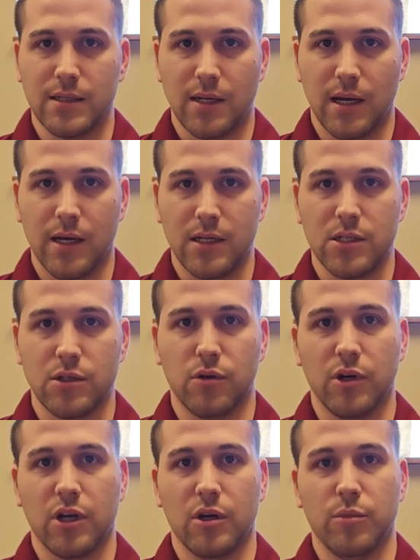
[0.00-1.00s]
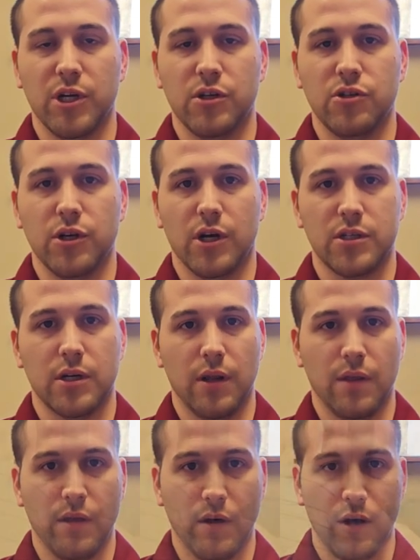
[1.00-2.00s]
design, so it can be adjusted
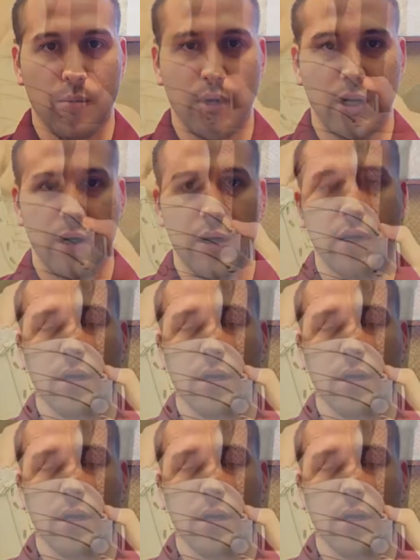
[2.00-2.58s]
in therapy.